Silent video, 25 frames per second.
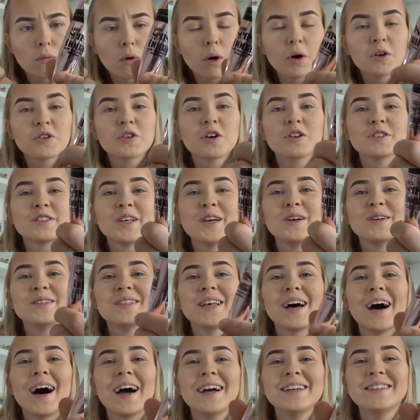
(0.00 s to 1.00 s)
Oh, it's got two
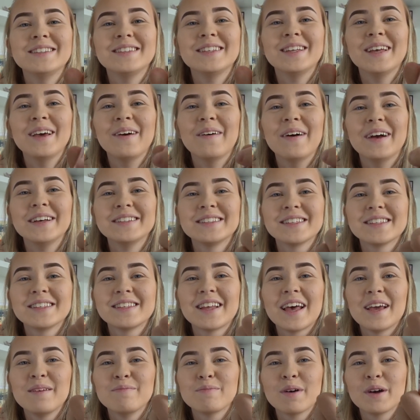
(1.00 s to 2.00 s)
sides, so it's the
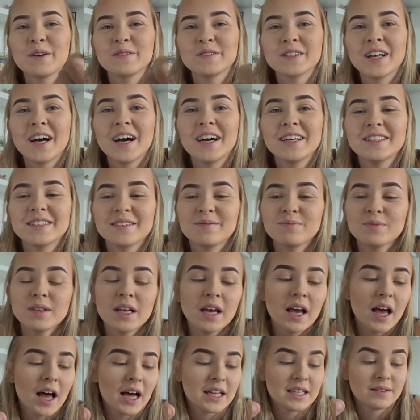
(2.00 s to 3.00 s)
same both sides.
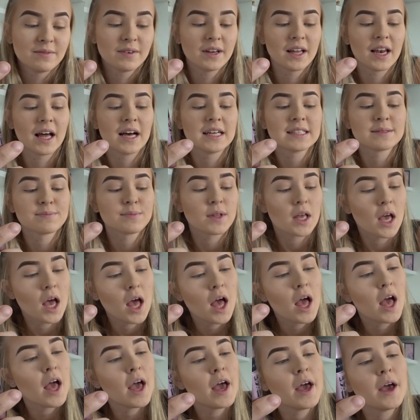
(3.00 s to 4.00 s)
I didn't
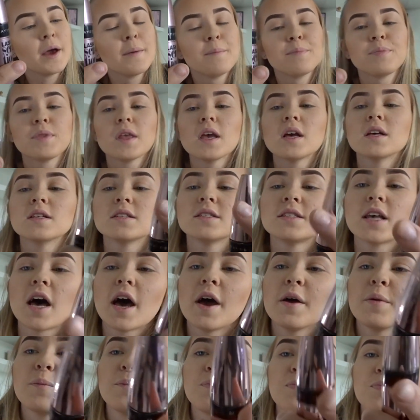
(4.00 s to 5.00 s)
realise.
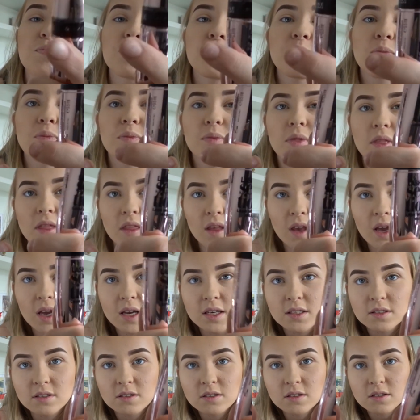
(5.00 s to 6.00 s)
So
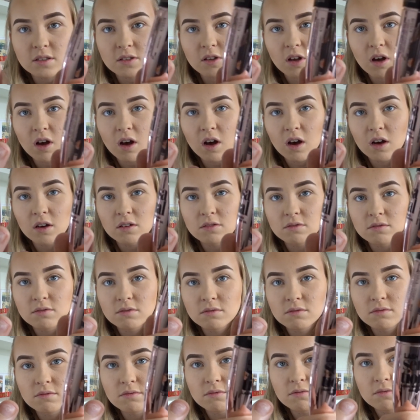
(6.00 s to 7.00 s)
it's just got
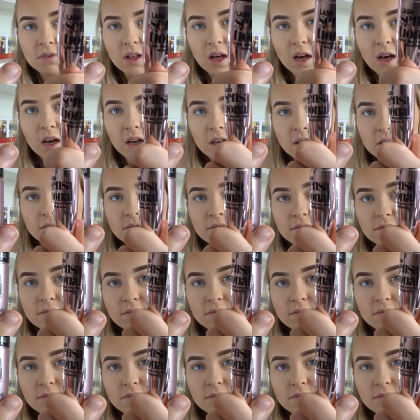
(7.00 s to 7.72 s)
like